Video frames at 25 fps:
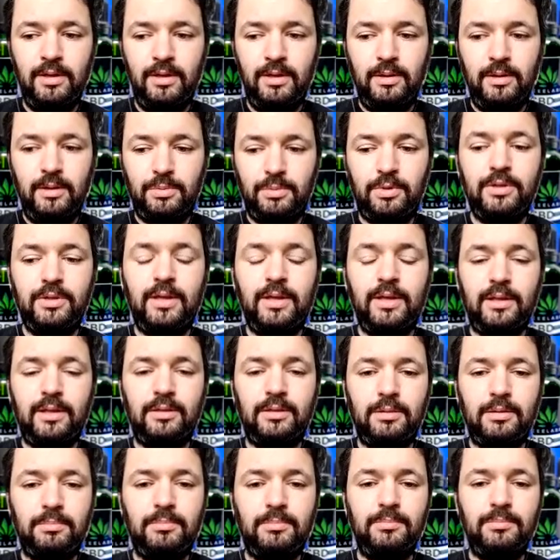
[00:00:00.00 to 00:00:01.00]
But yeah,
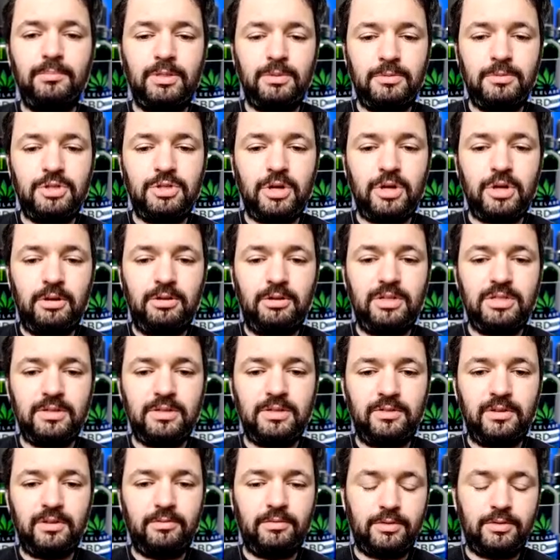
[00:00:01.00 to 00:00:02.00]
the majorities of
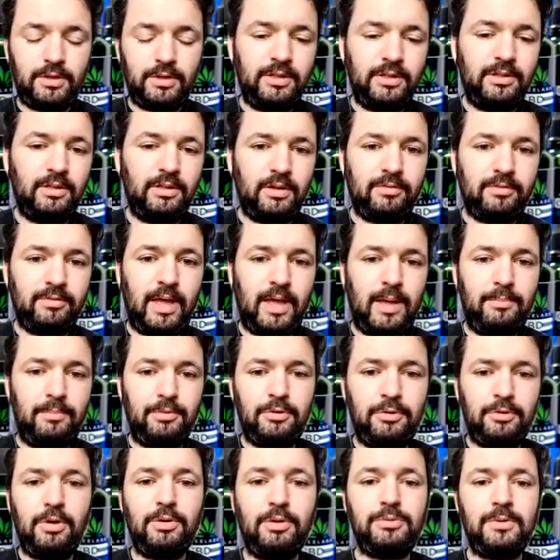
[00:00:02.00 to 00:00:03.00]
the variety of hemp
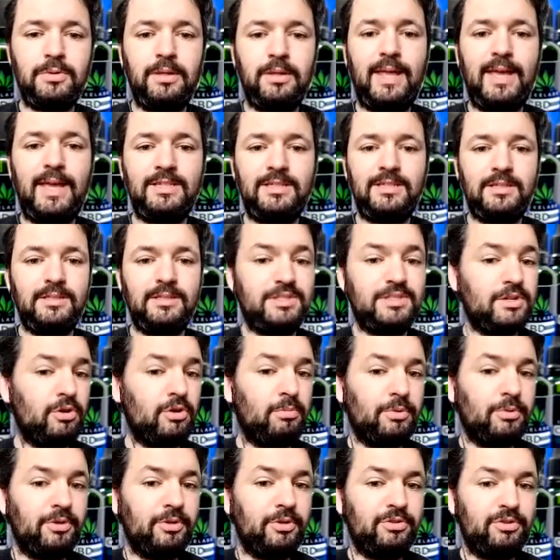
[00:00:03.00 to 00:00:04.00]
grows with less than
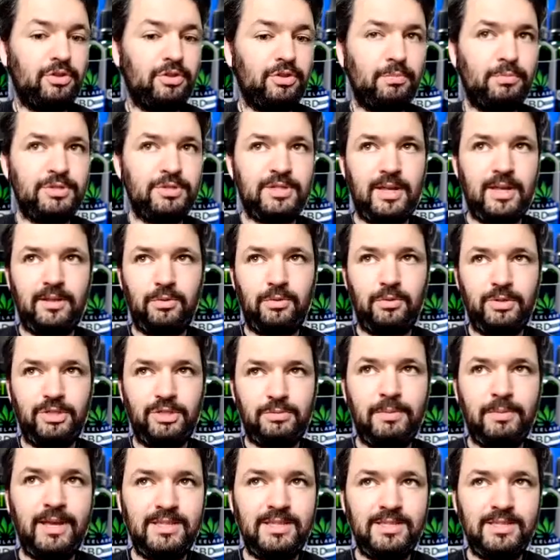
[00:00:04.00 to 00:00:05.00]
0.2%, which
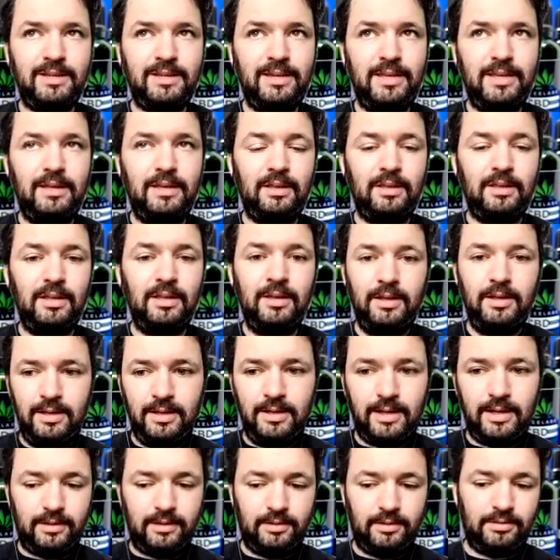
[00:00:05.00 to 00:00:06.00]
makes it legal,
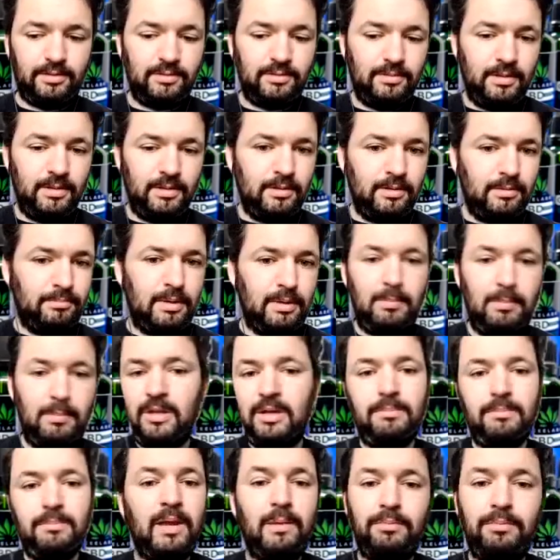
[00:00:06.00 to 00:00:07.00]
and people
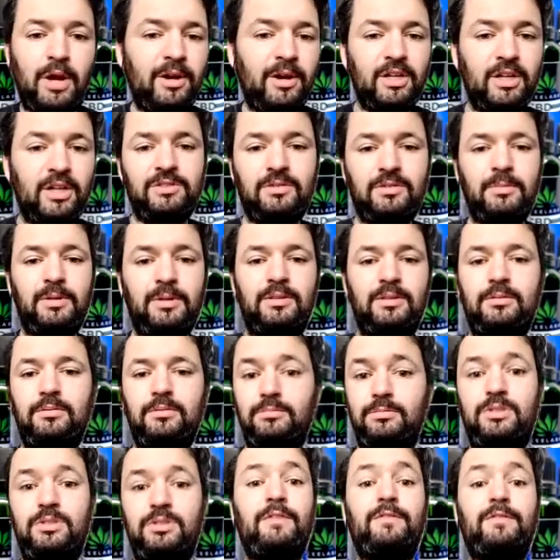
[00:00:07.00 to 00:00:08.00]
can make products from it.
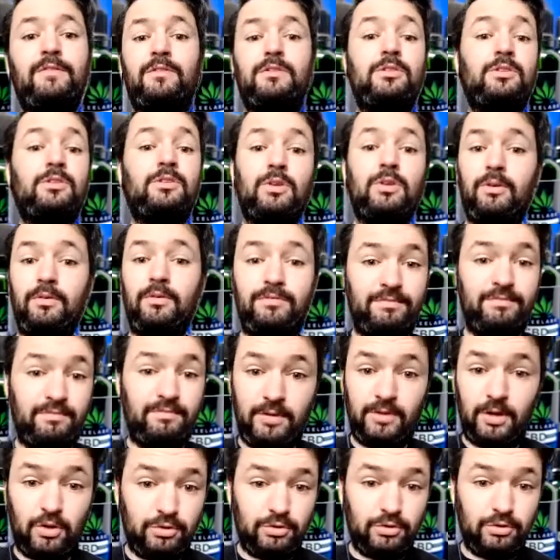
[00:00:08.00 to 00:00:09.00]
Different
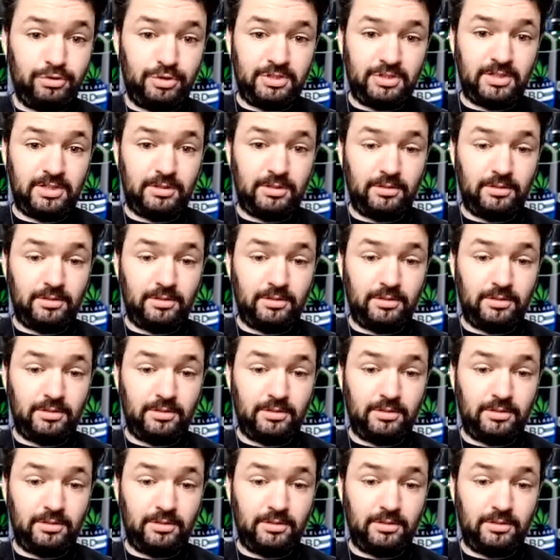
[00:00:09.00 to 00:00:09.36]
hundreds of